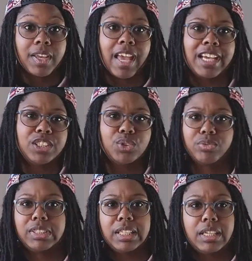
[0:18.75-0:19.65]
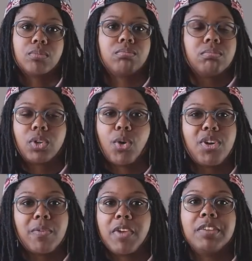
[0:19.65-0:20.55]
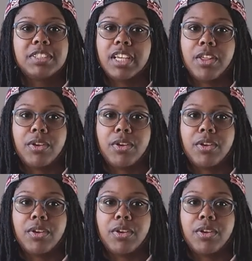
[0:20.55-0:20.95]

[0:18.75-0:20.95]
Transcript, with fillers: and just really growing our faith together.